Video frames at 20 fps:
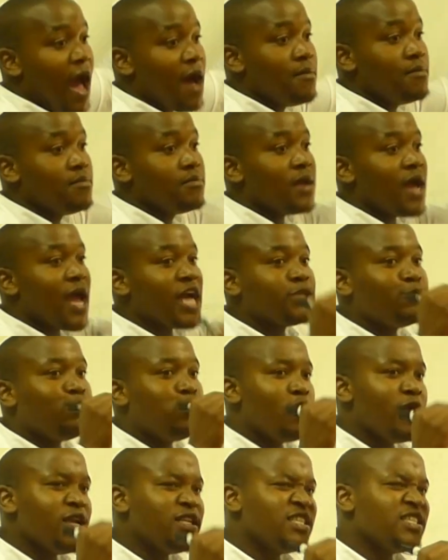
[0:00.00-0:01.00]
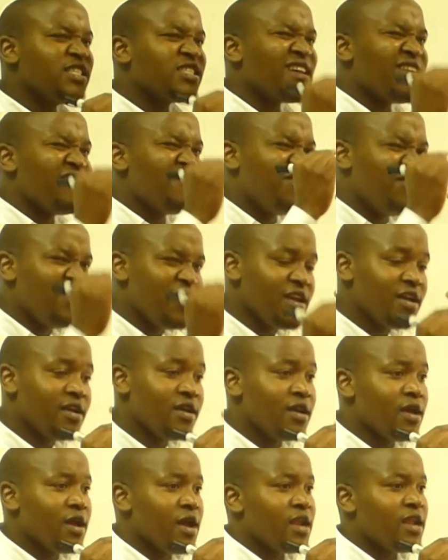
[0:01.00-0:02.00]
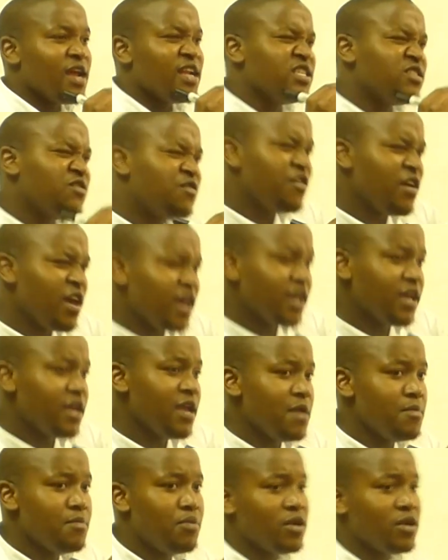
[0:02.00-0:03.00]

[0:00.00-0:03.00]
I'm exploiting something that is very